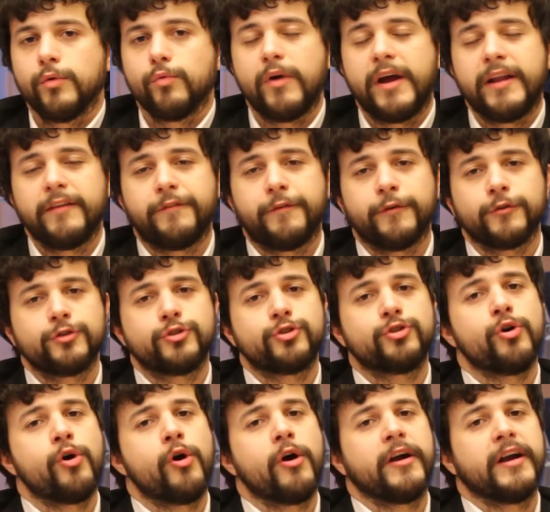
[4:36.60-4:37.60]
Well, for
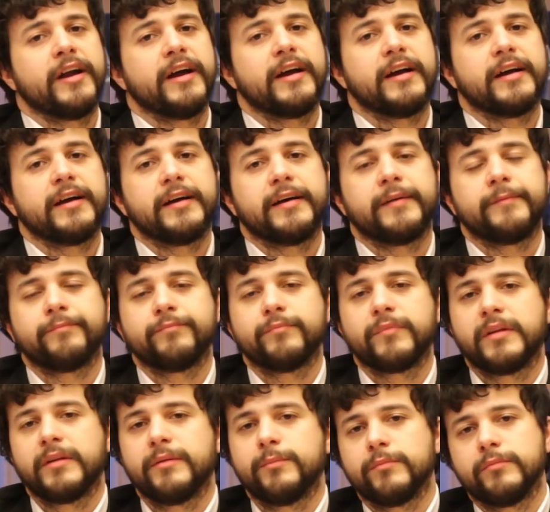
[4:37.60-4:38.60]
sure,
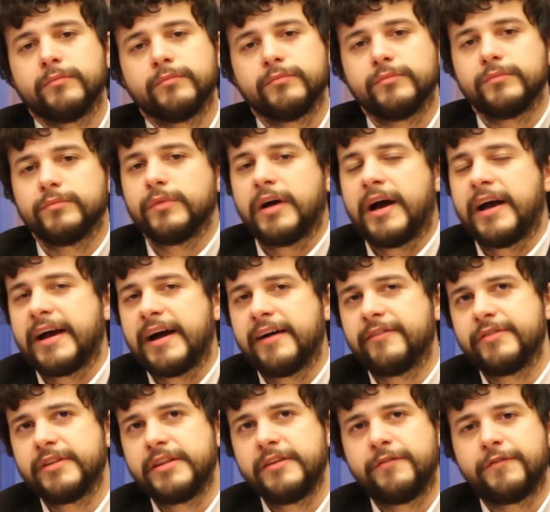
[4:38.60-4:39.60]
I
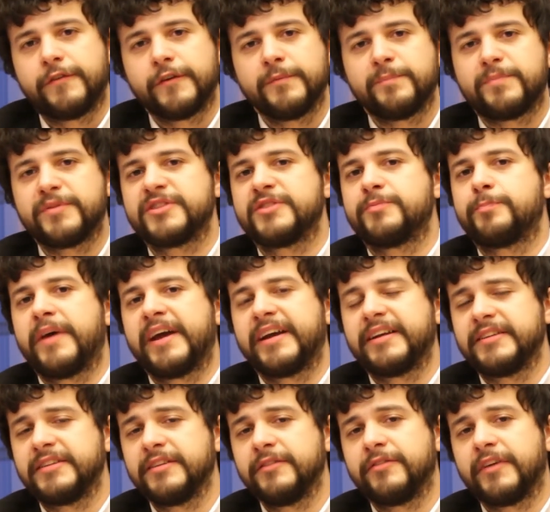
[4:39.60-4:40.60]
have a different
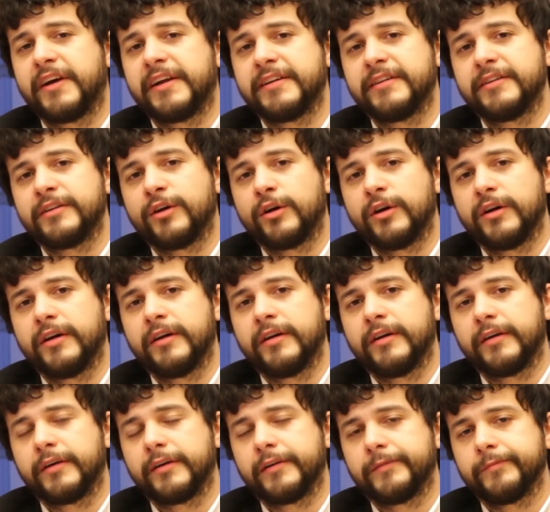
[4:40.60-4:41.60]
perspective and
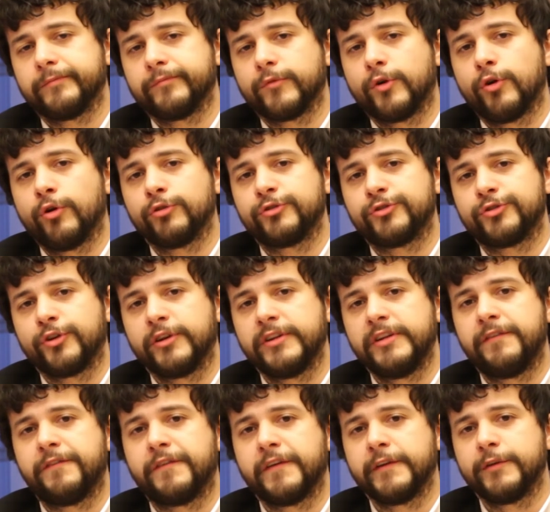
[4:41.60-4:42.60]
also a
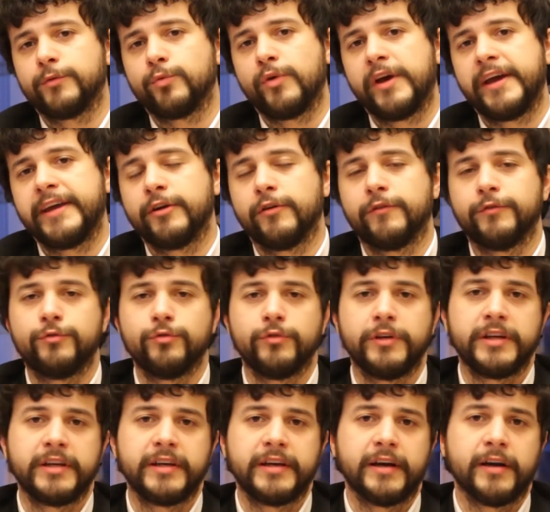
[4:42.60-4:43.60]
different way of
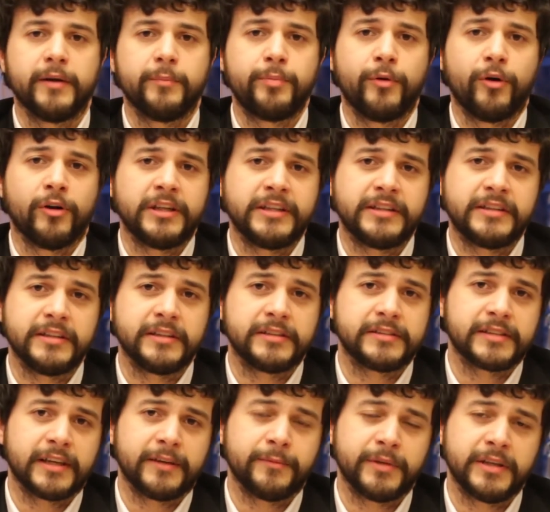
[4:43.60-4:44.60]
doing
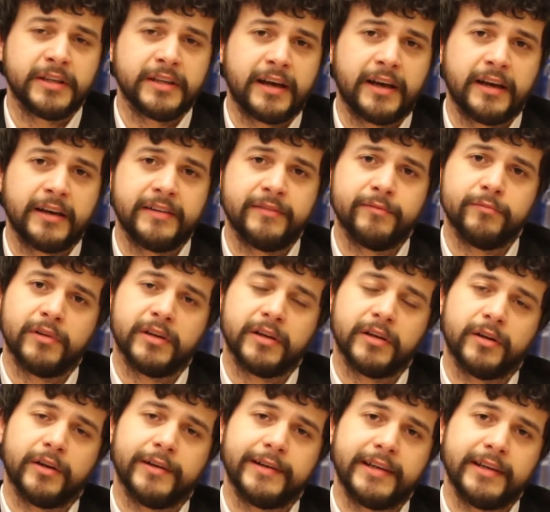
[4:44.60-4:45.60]
politics. I mean, I'm
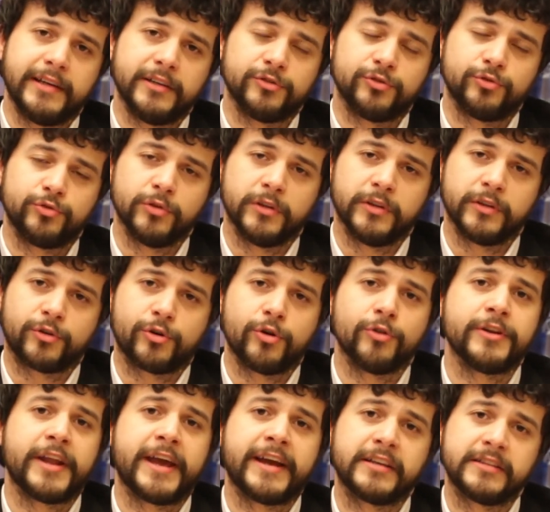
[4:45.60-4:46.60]

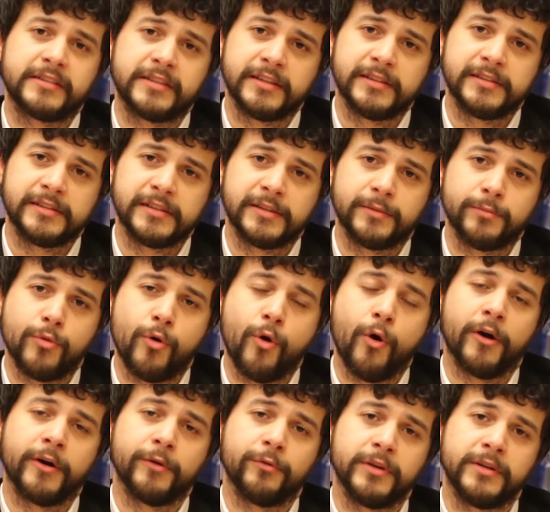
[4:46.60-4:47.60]
connected
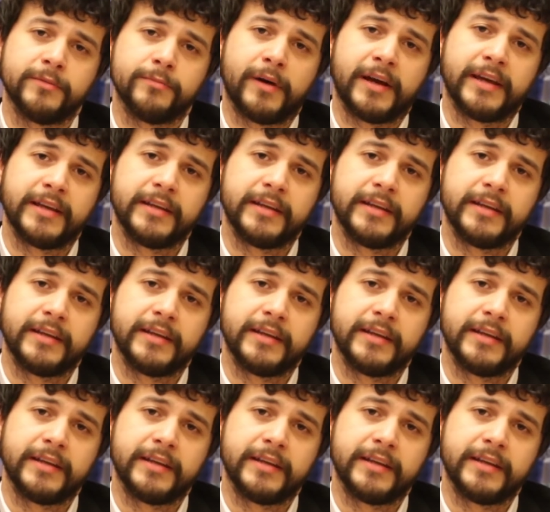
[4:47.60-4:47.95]
more with